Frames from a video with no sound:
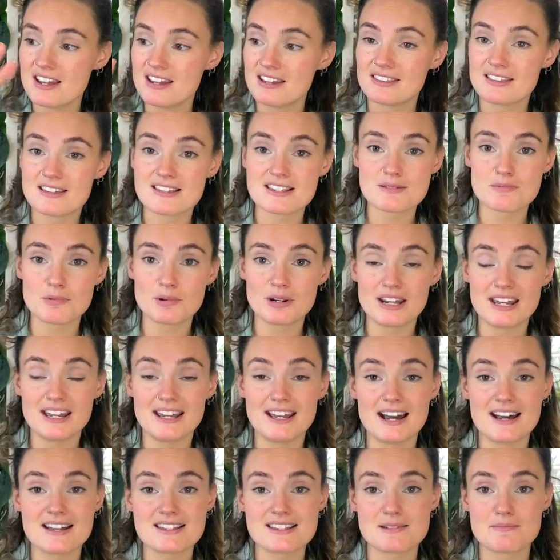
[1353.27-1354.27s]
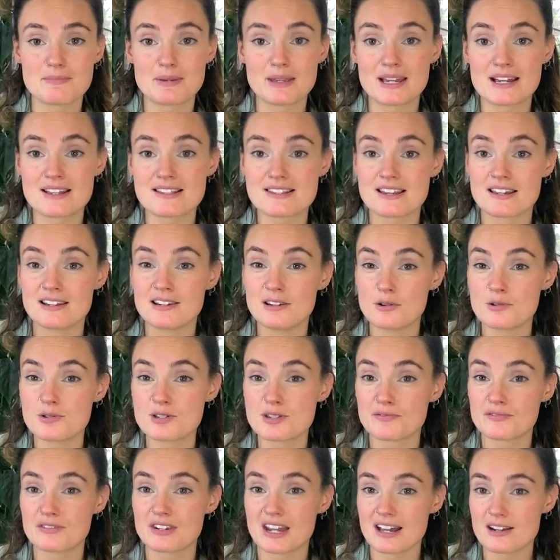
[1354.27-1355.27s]
This one here hasn't been getting a lot
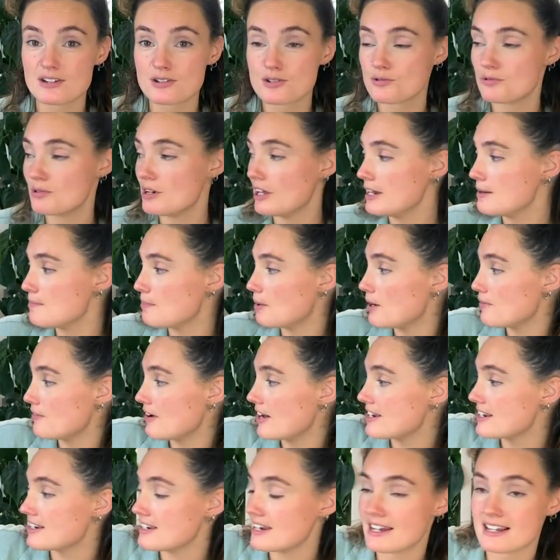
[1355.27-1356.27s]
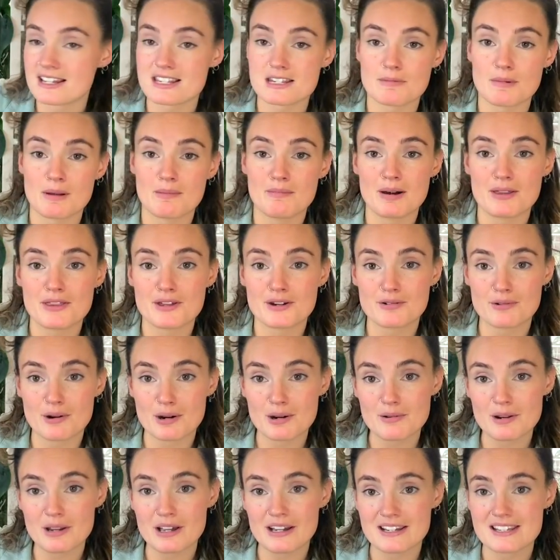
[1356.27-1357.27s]
of natural light, but I've had it next to my mother grow
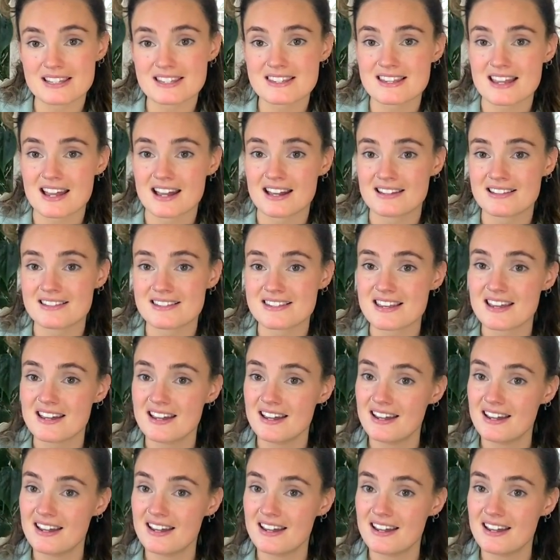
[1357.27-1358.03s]
lights and